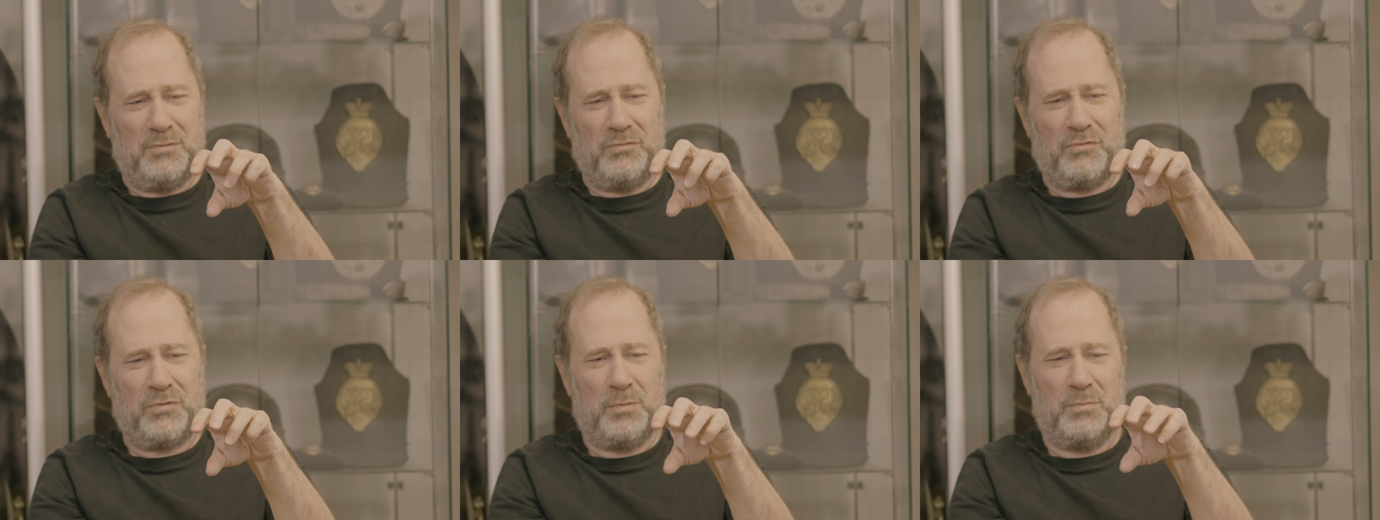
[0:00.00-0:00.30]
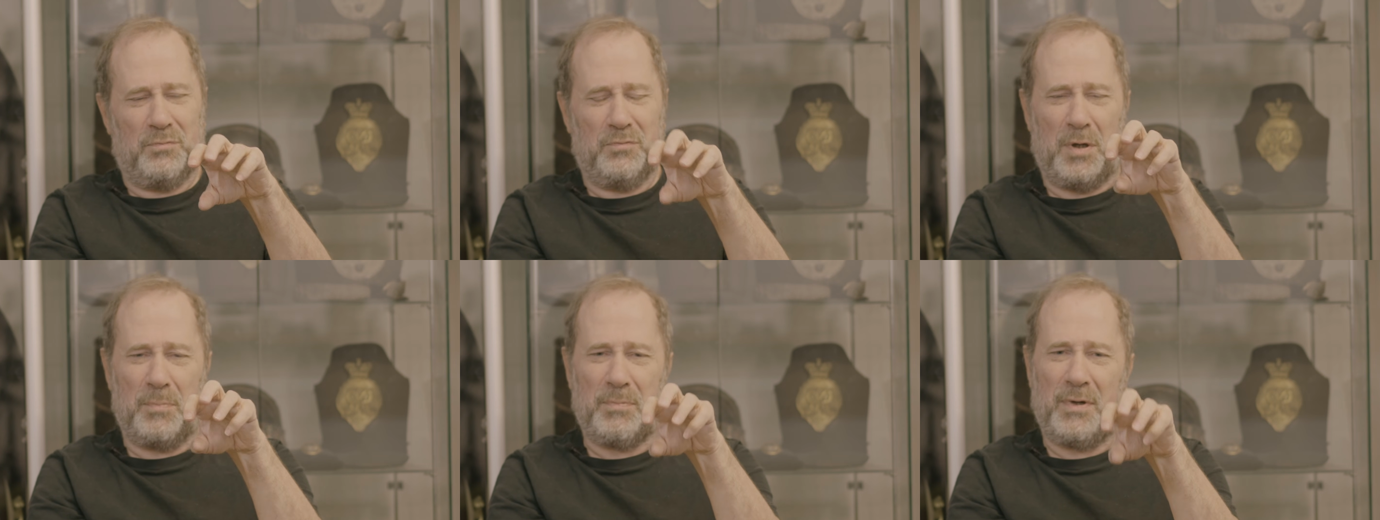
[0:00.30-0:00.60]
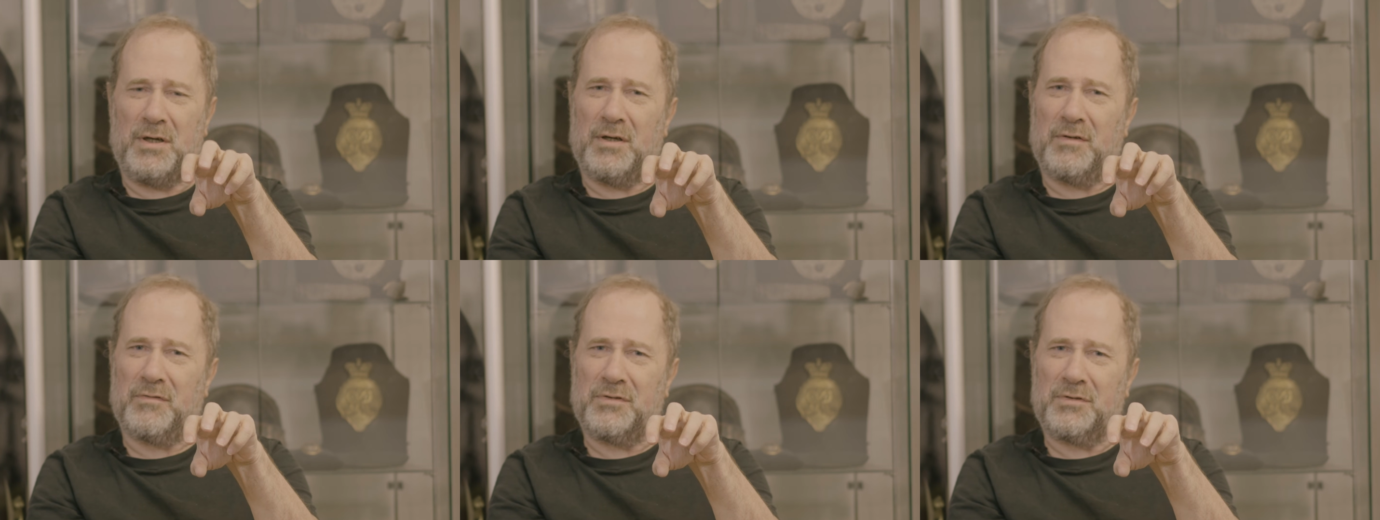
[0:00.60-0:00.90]
from
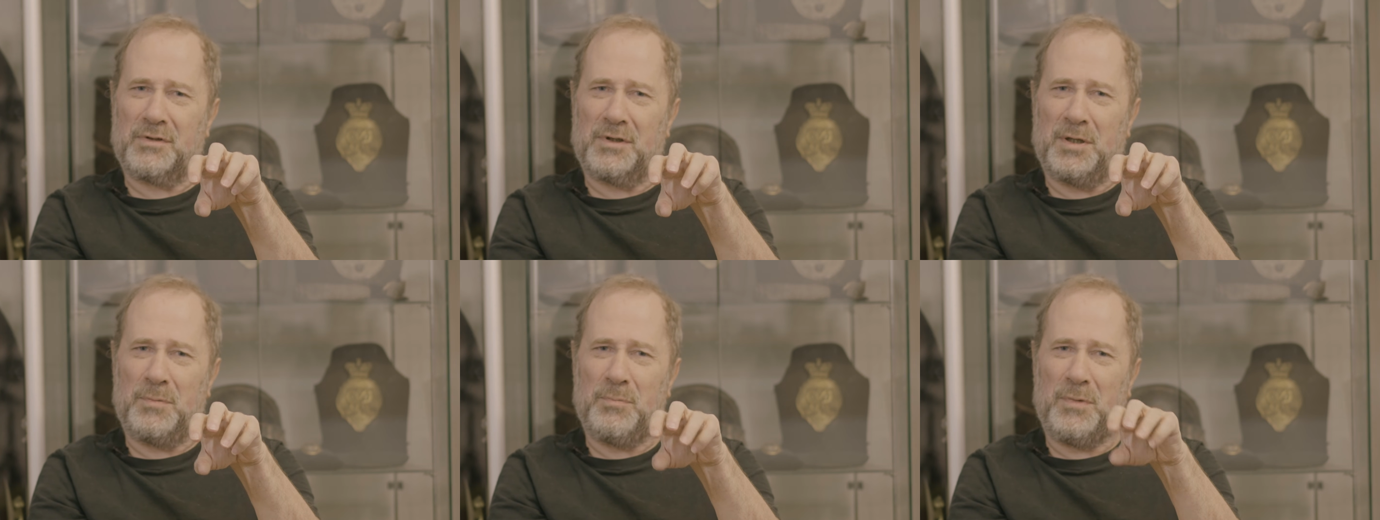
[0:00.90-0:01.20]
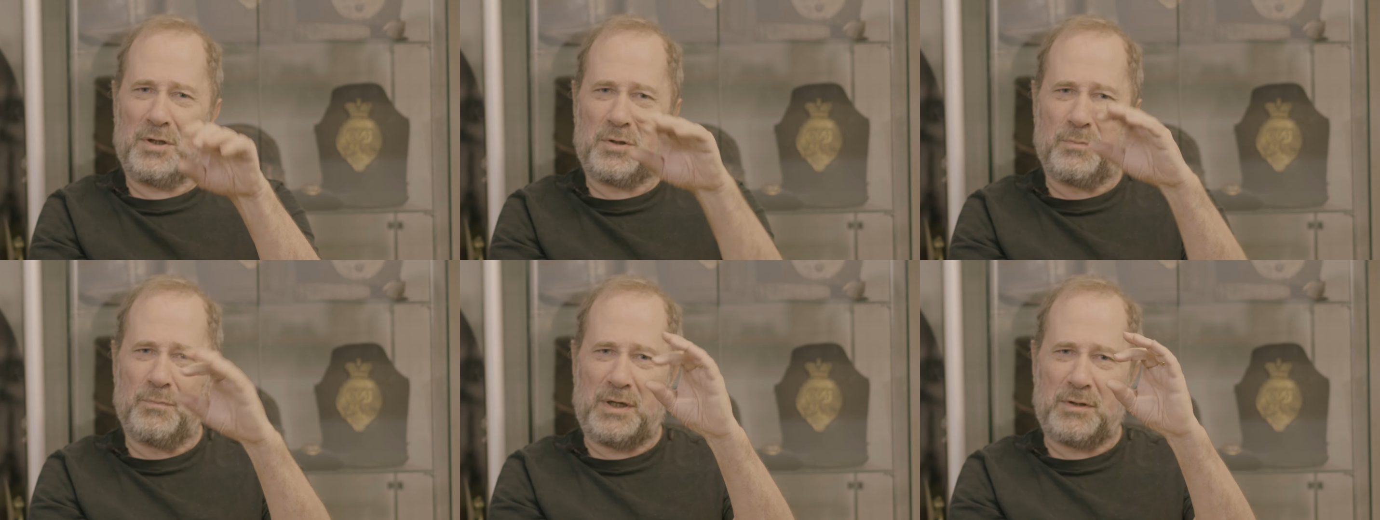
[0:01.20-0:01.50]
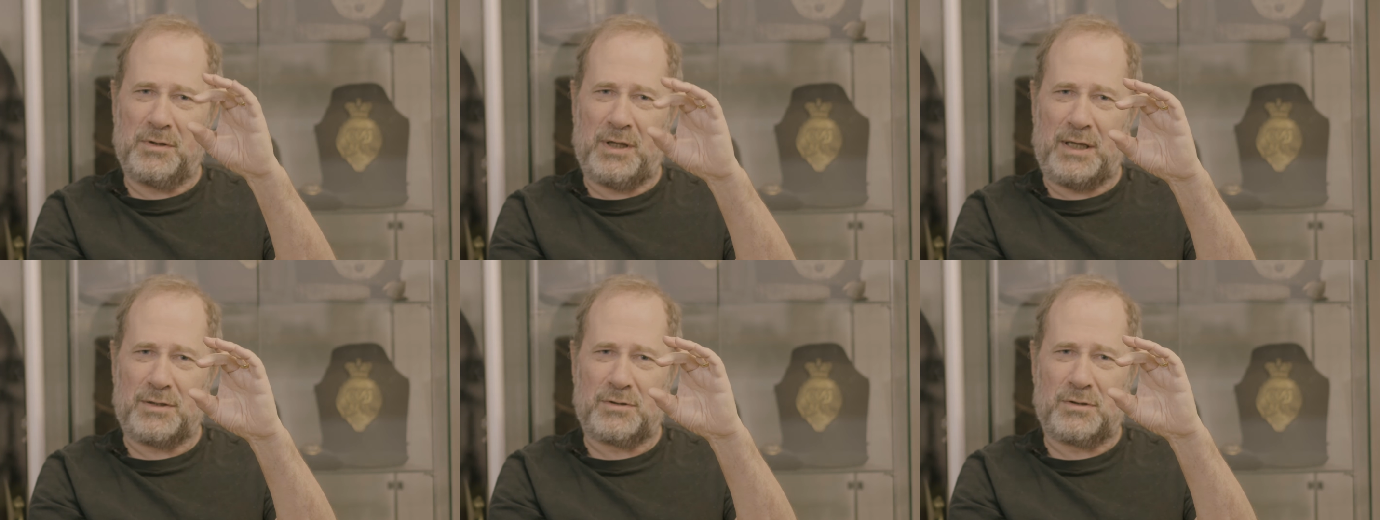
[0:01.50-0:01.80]
above. It might have
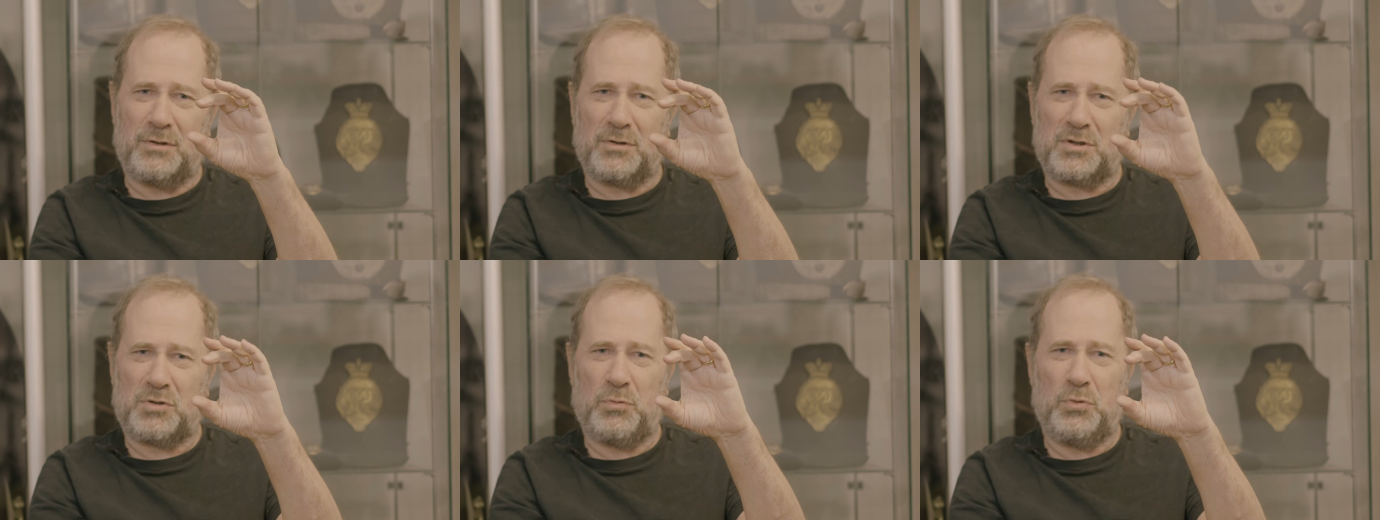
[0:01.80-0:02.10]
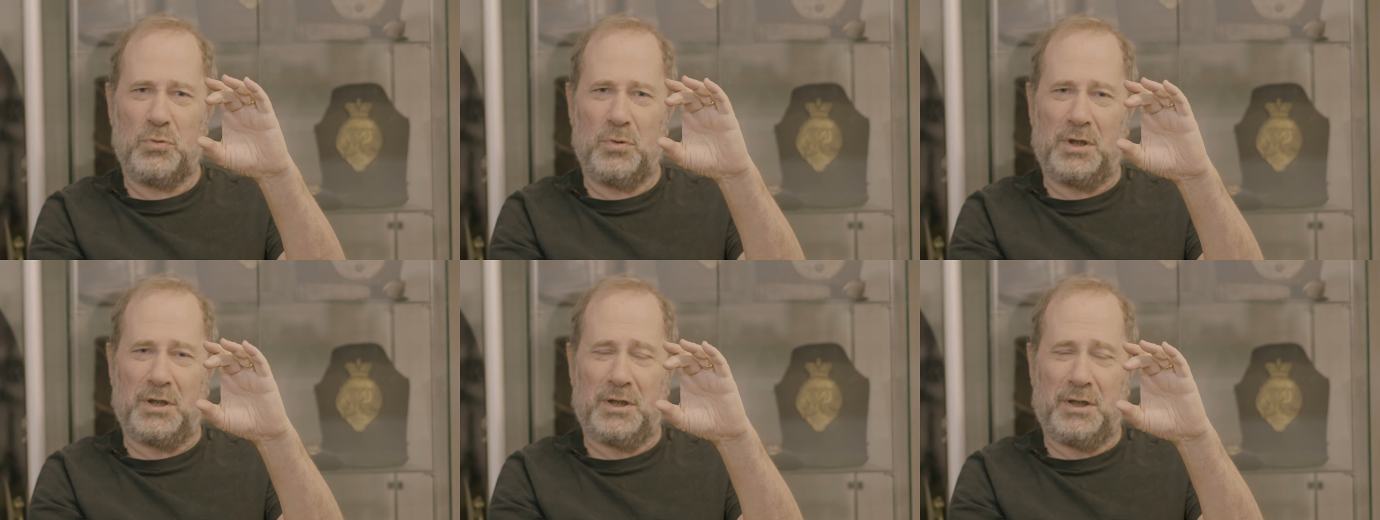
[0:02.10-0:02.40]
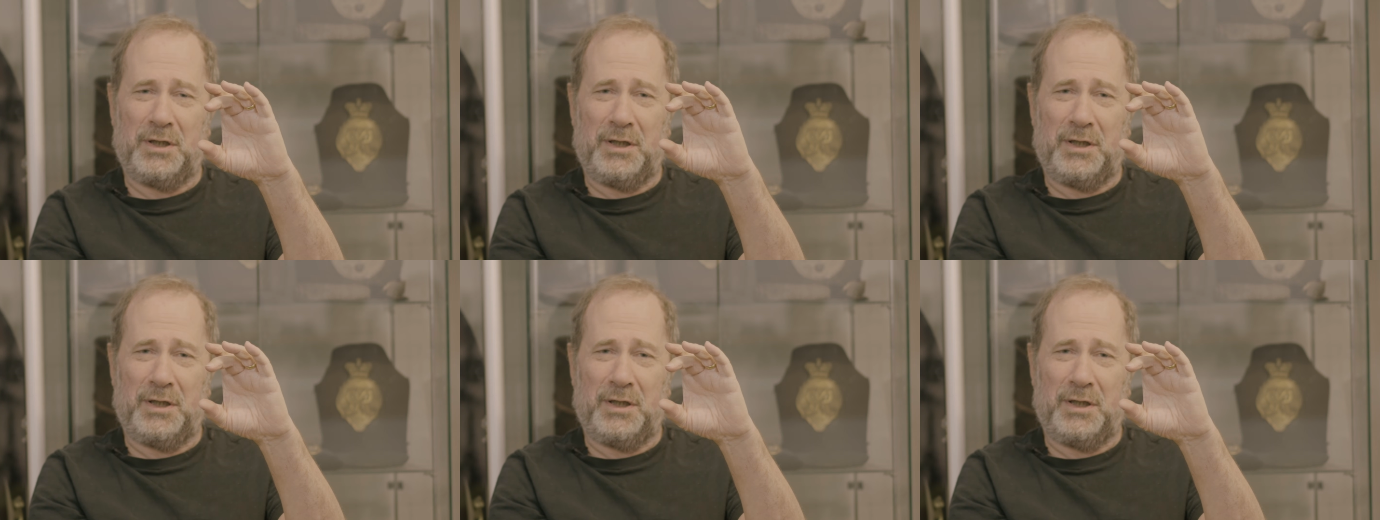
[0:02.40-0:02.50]
made the house look smaller.